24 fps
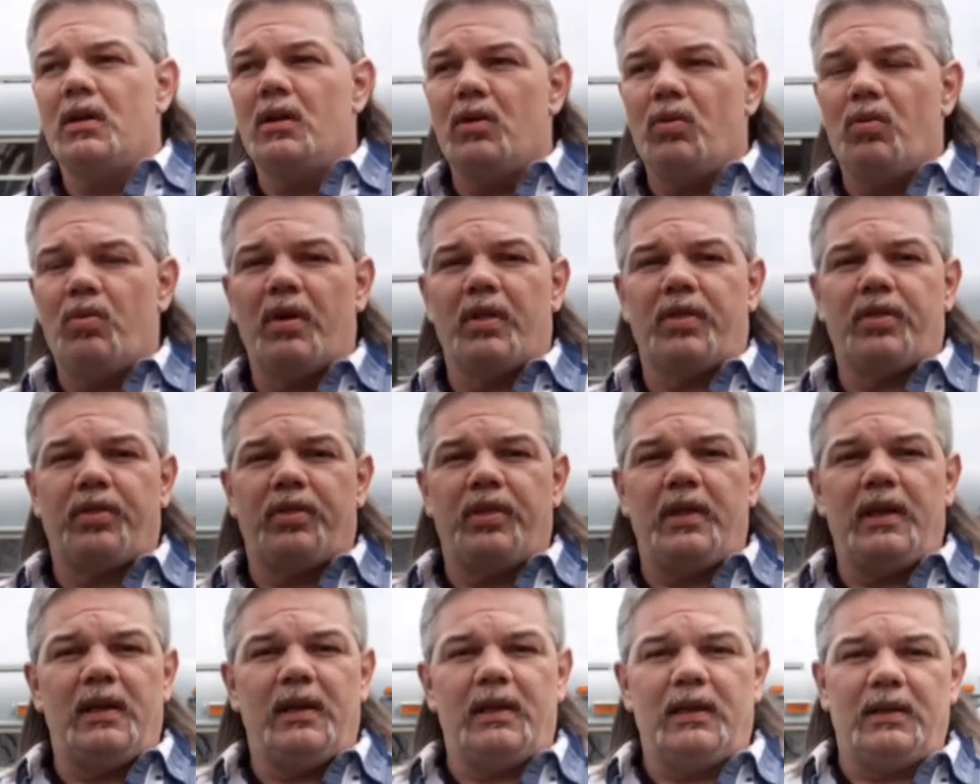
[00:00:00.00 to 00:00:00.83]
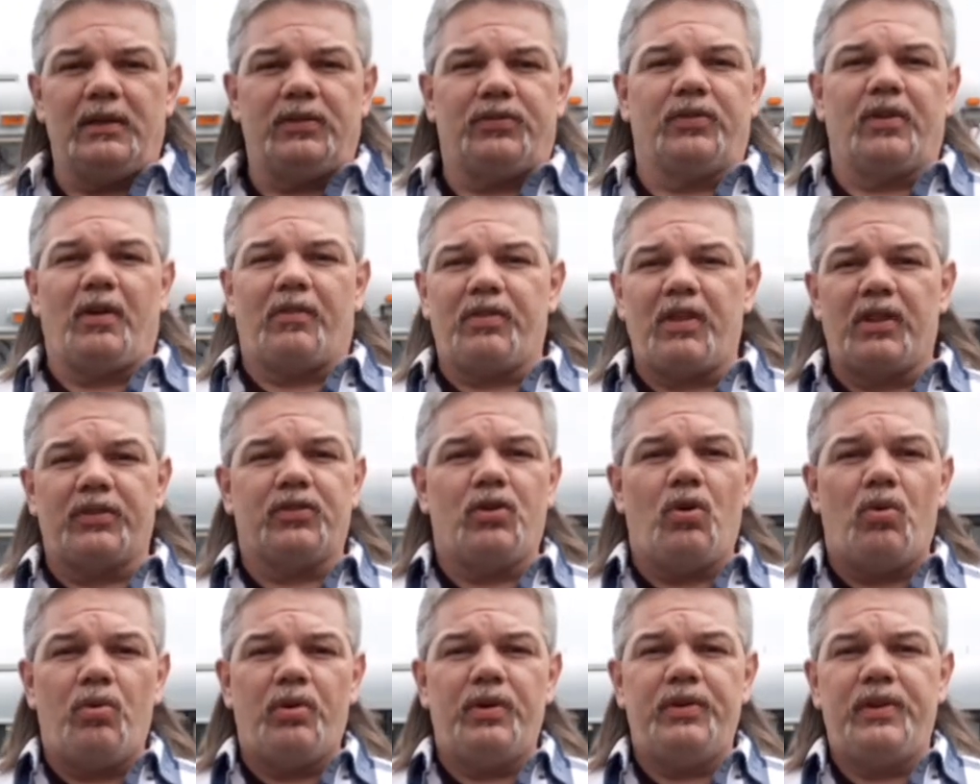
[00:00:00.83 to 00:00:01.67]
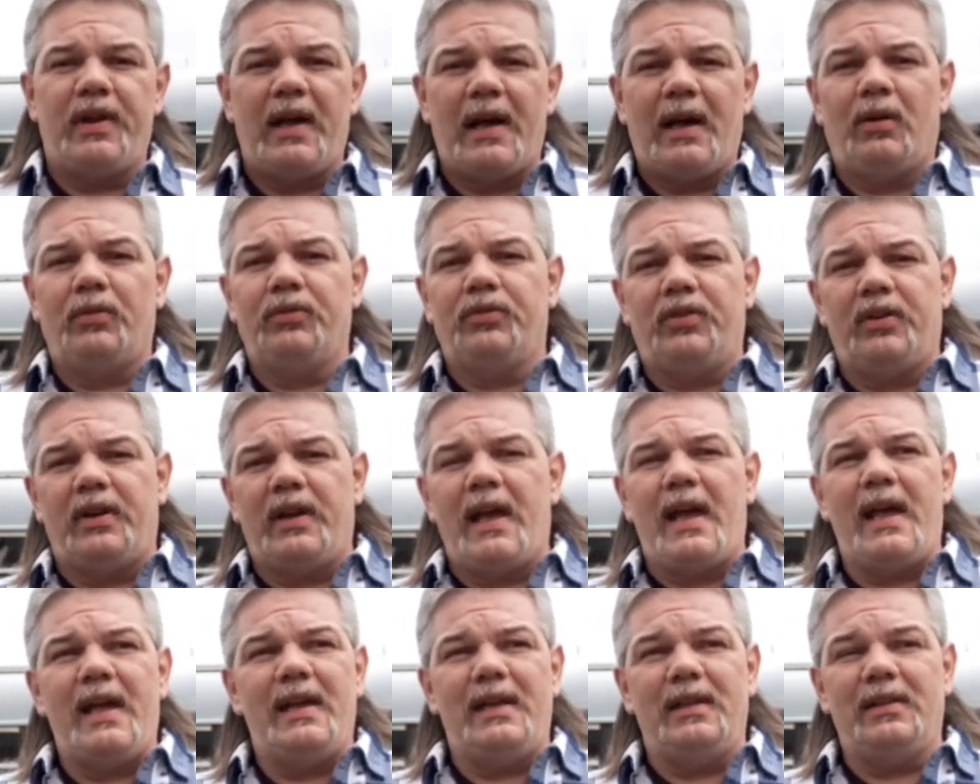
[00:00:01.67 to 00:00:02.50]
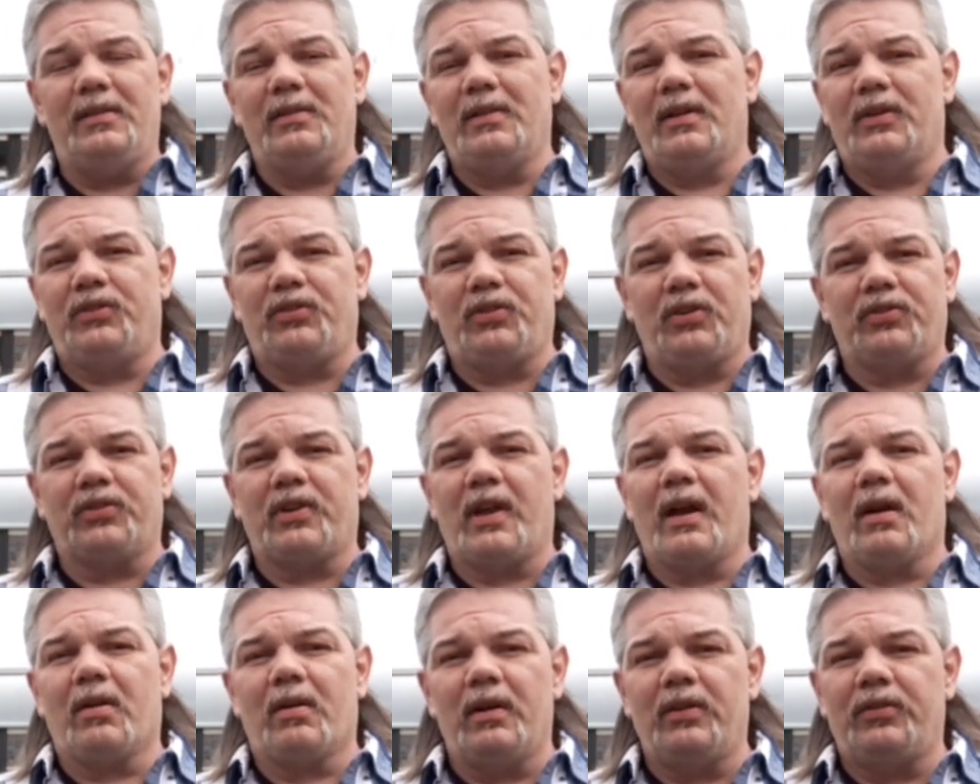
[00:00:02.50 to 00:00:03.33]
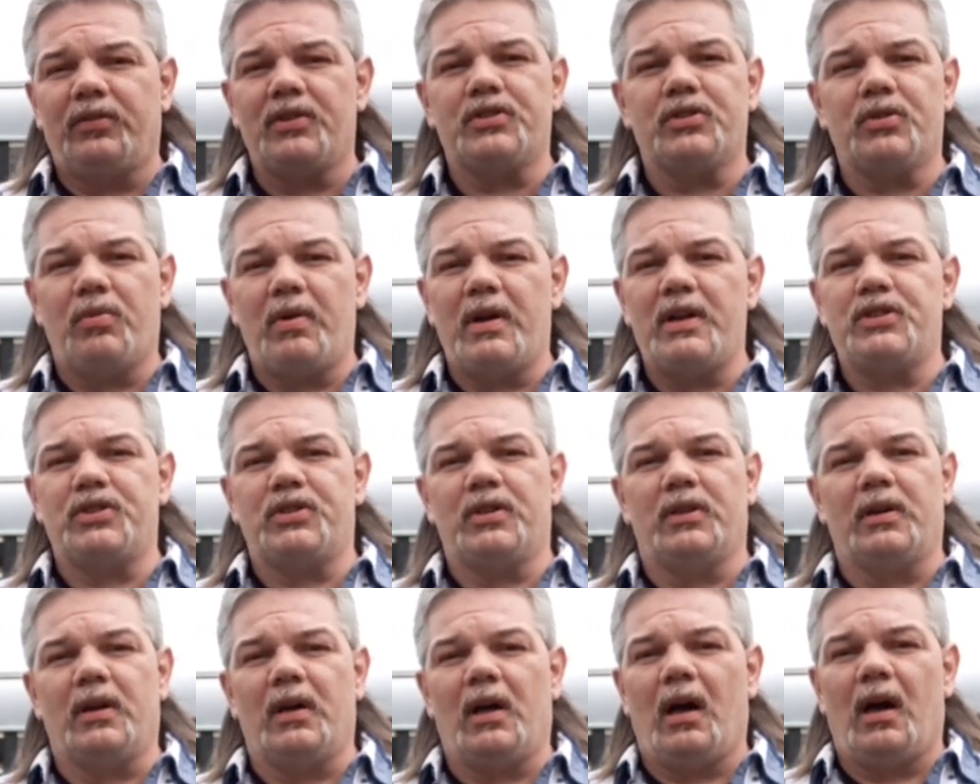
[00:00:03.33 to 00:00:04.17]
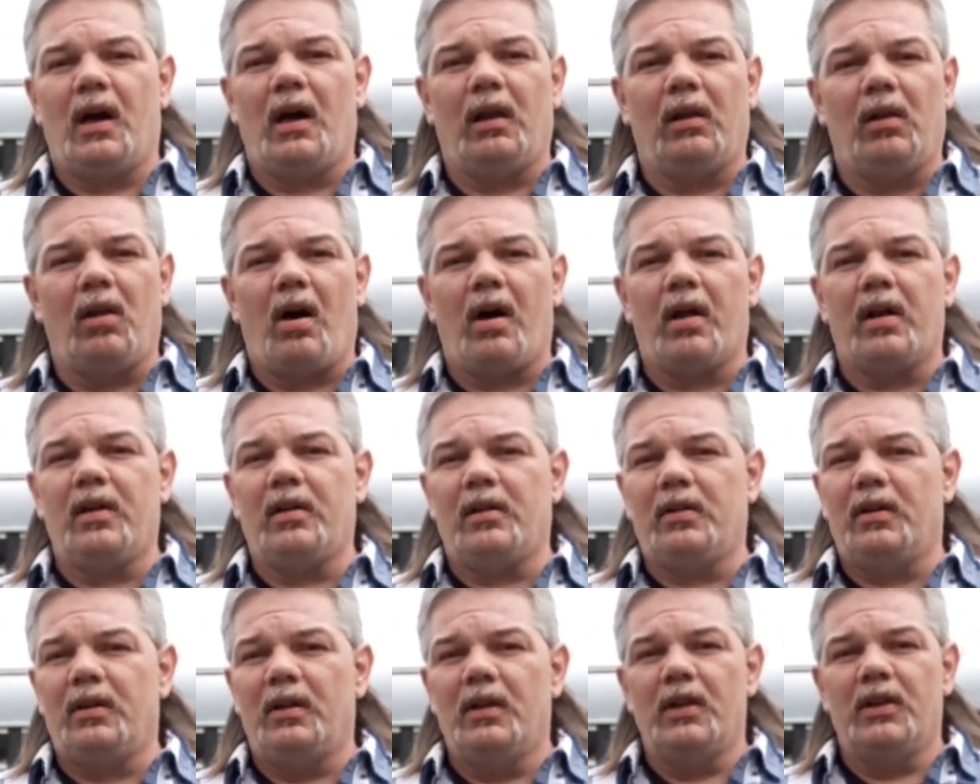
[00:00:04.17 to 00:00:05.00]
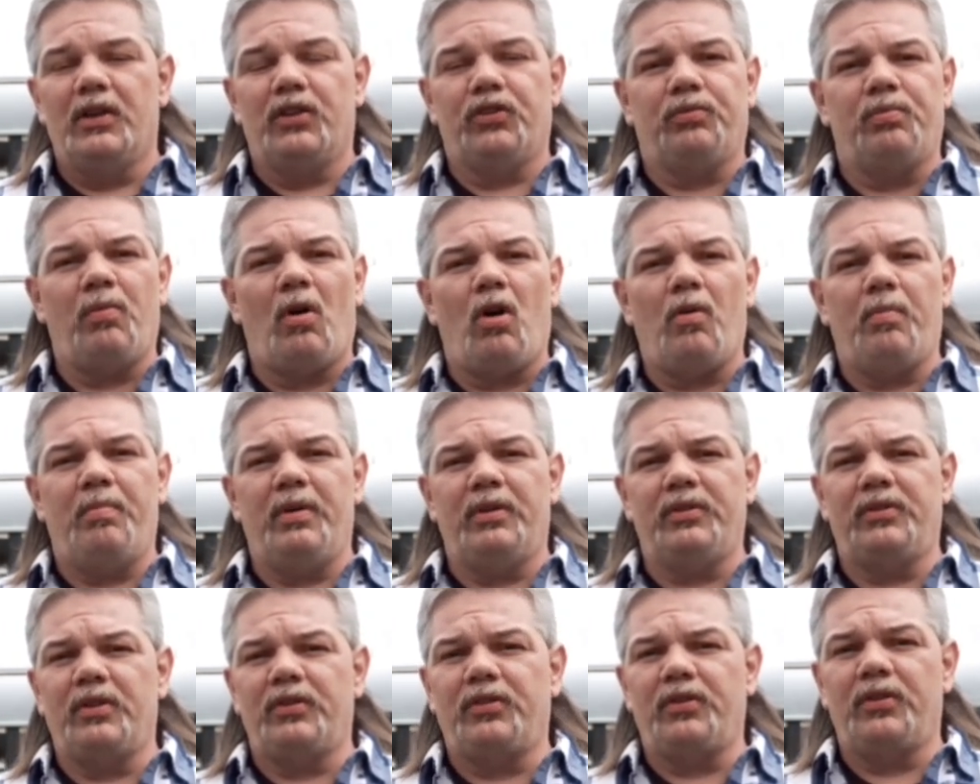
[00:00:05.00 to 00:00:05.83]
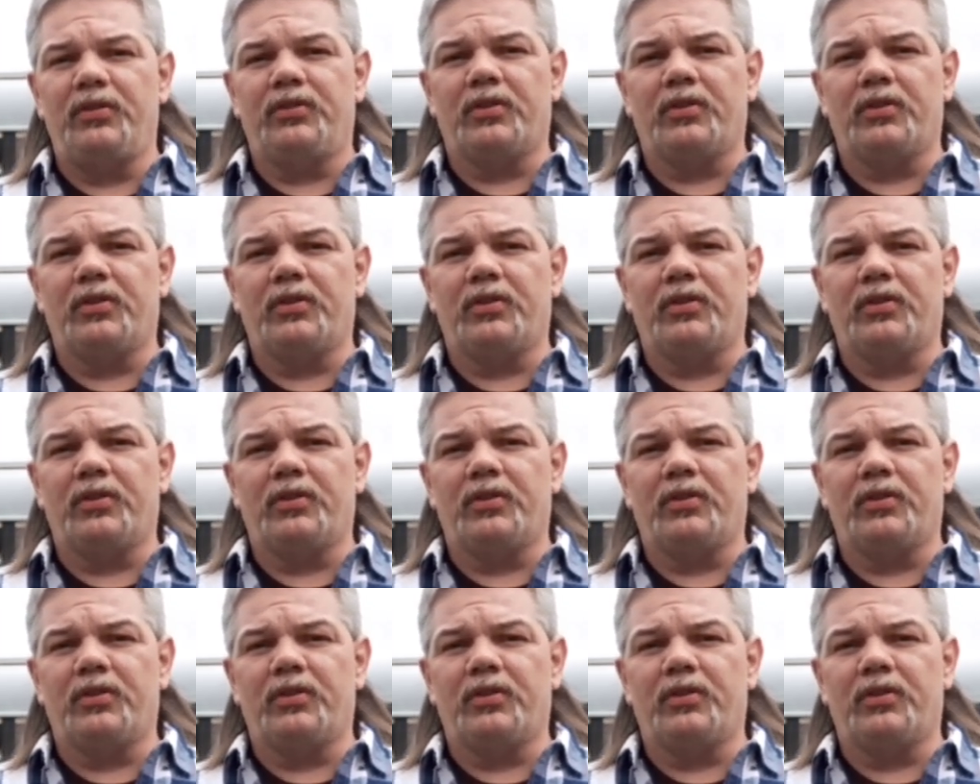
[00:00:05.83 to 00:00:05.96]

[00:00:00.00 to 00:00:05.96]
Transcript: with the stuff that's going down today, it's a scary situation. A lot of small businesses